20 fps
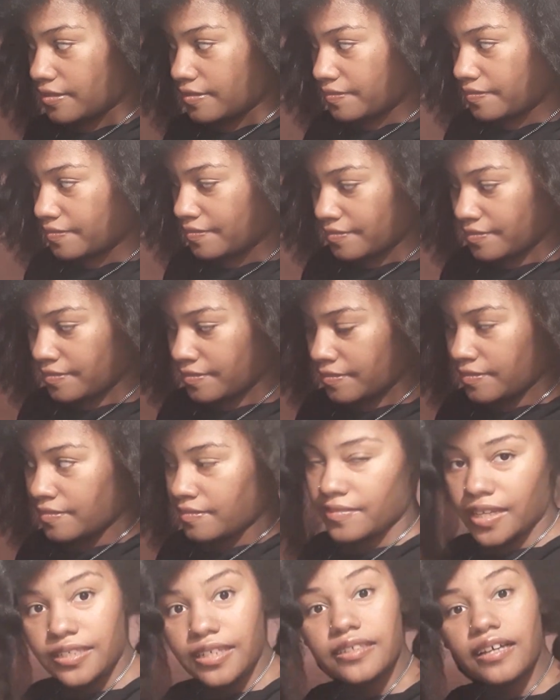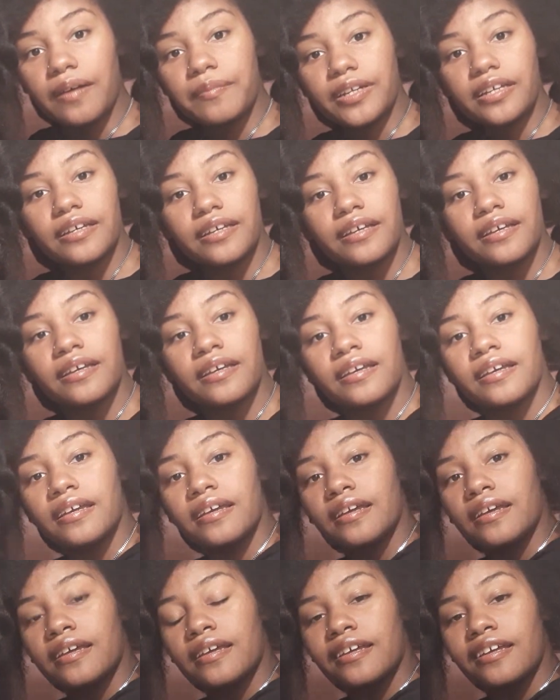of cut it all to the same length in
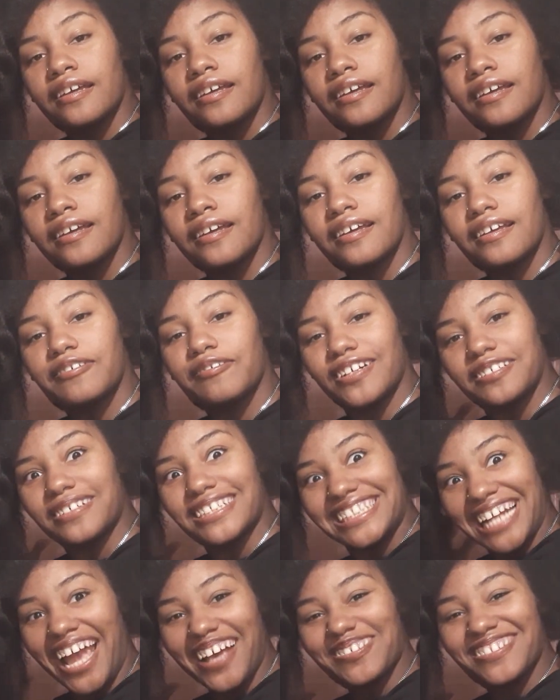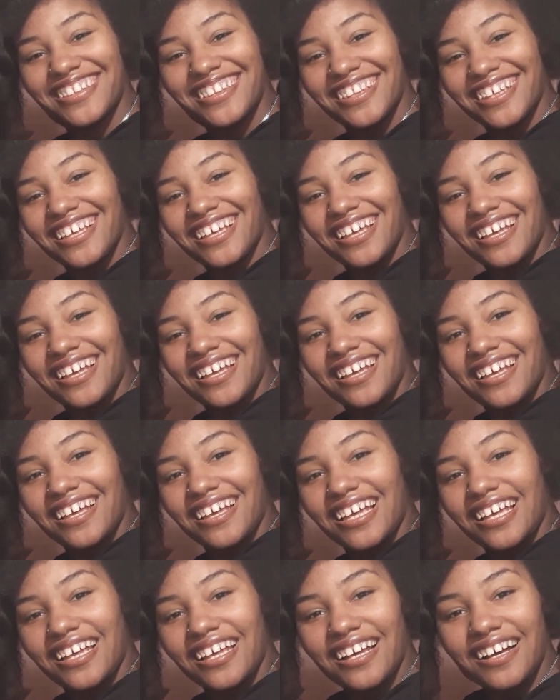that area just to see what it looked
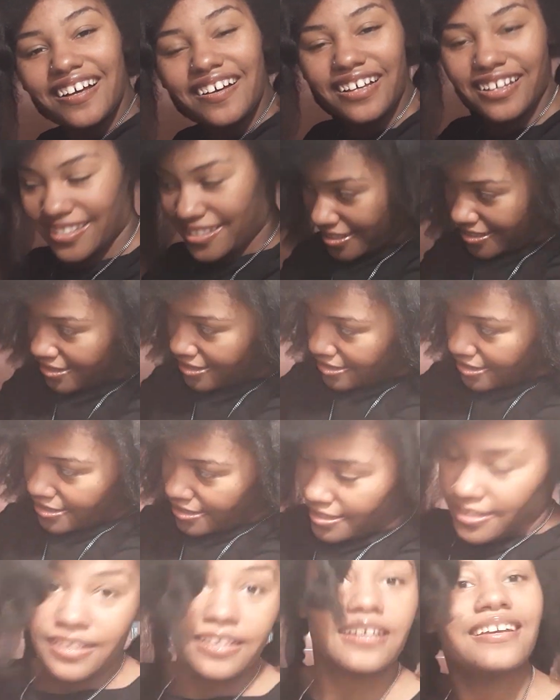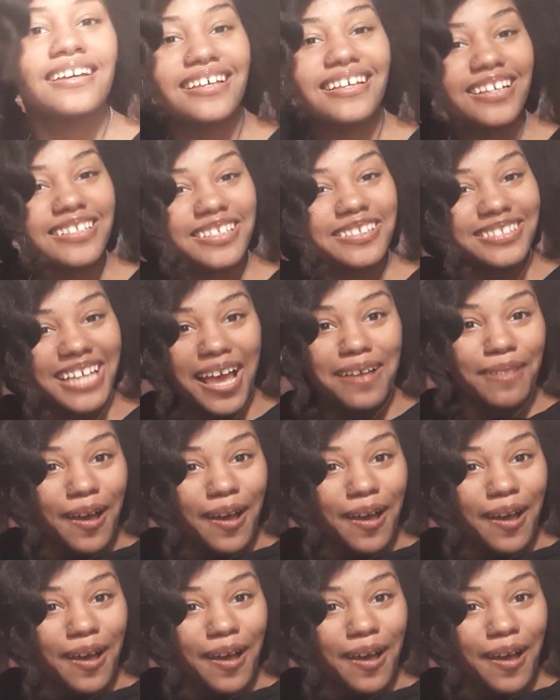like. But since I know that that